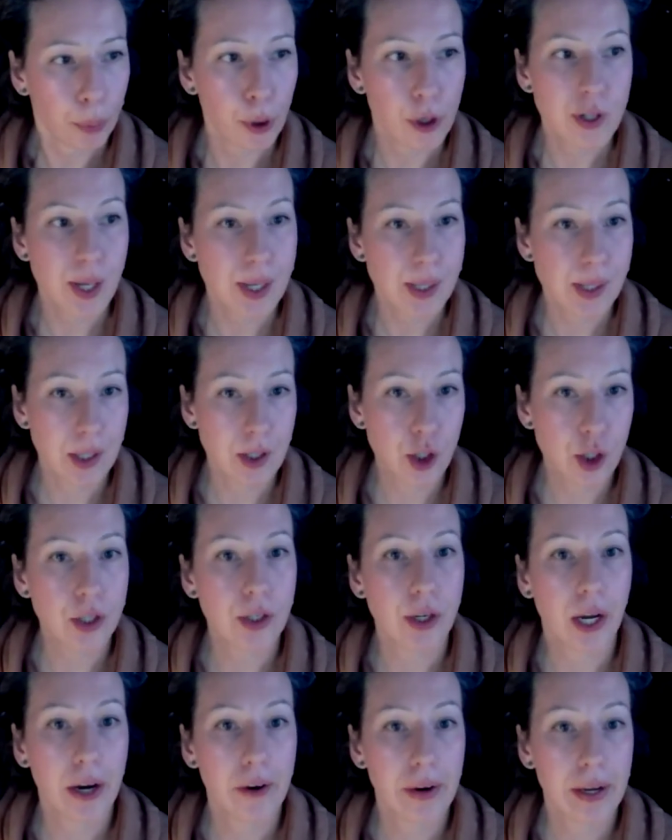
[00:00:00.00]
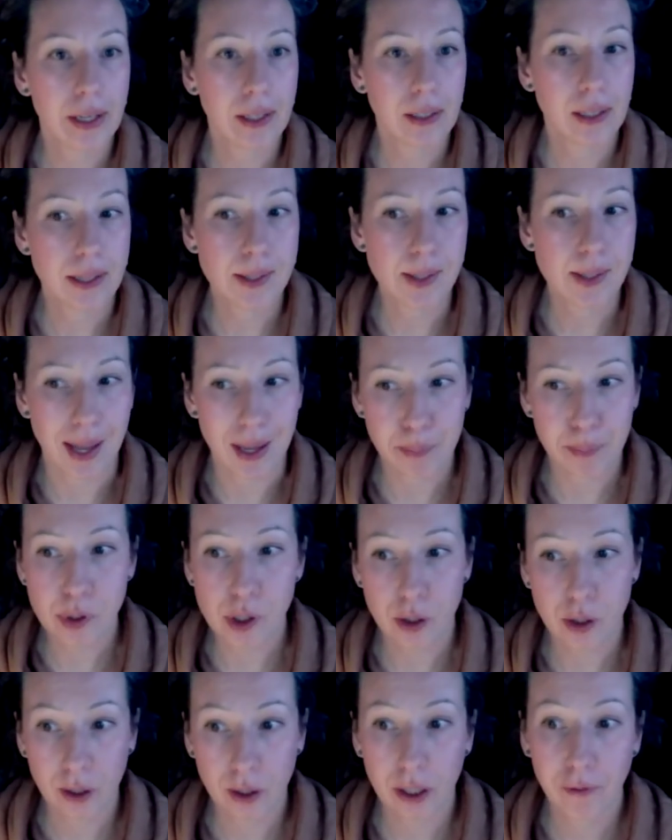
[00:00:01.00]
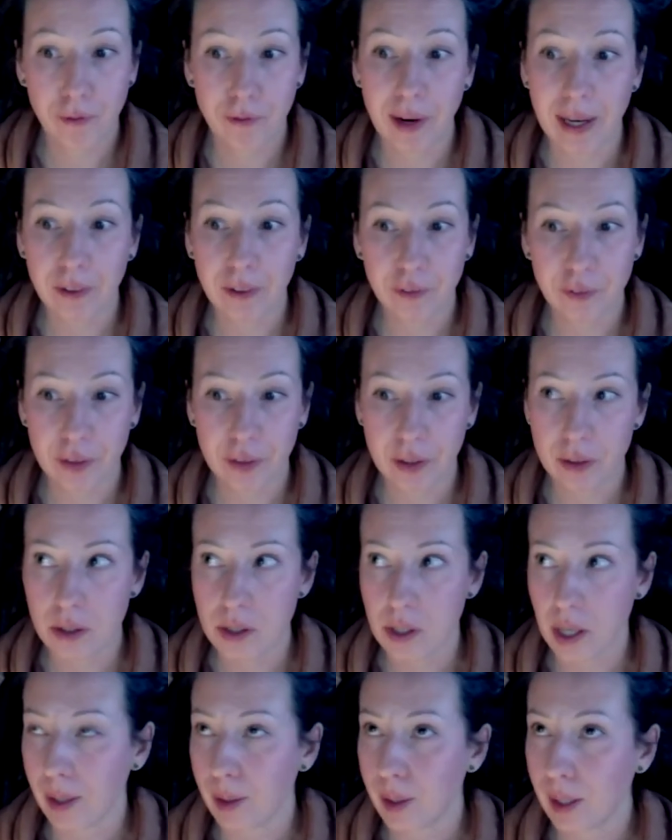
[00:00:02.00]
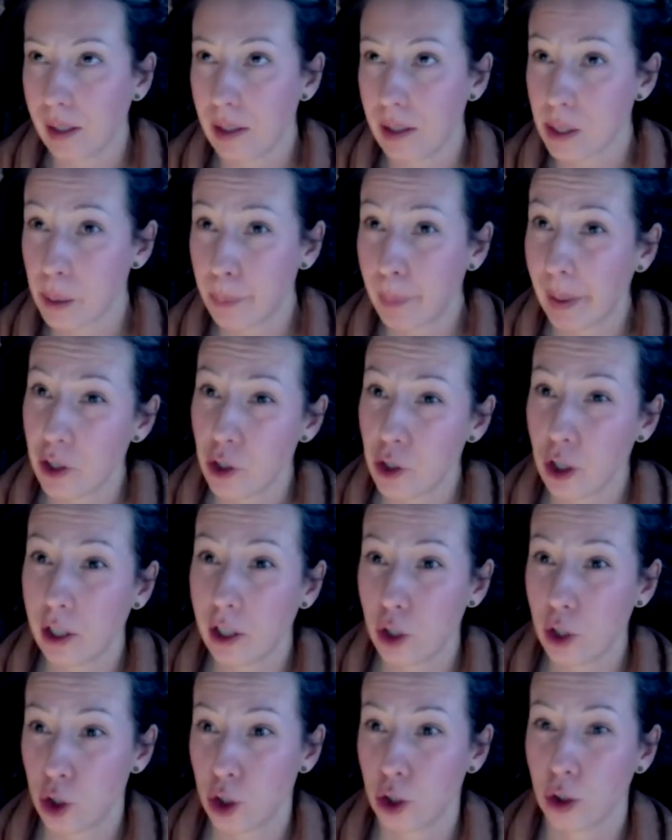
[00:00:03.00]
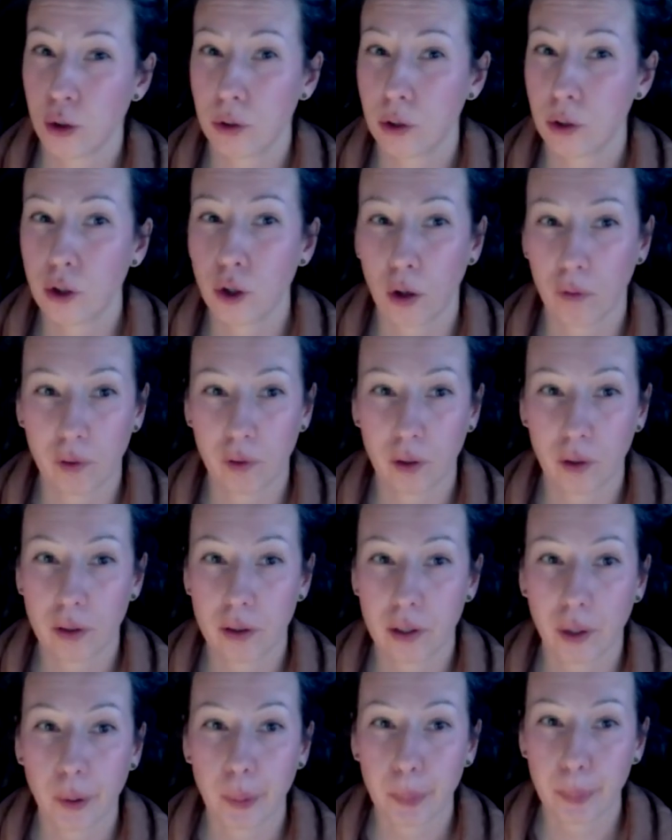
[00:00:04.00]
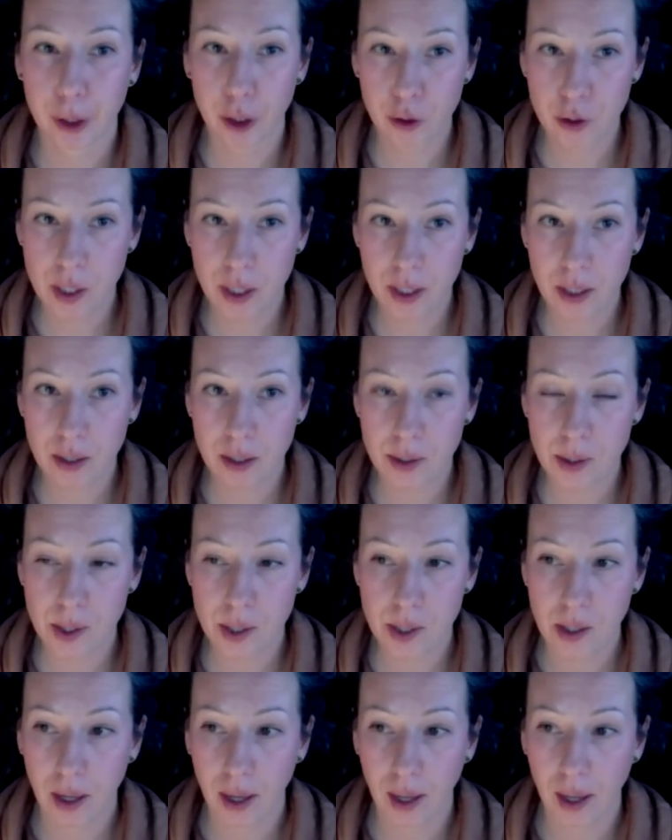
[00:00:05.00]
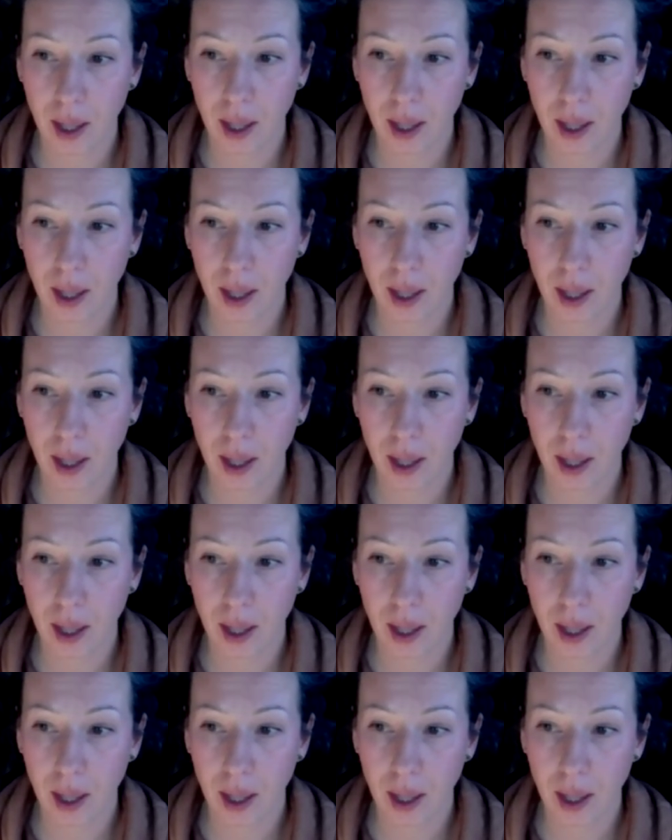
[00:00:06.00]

process engineering is absolutely relevant, I think, especially to the novel therapeutics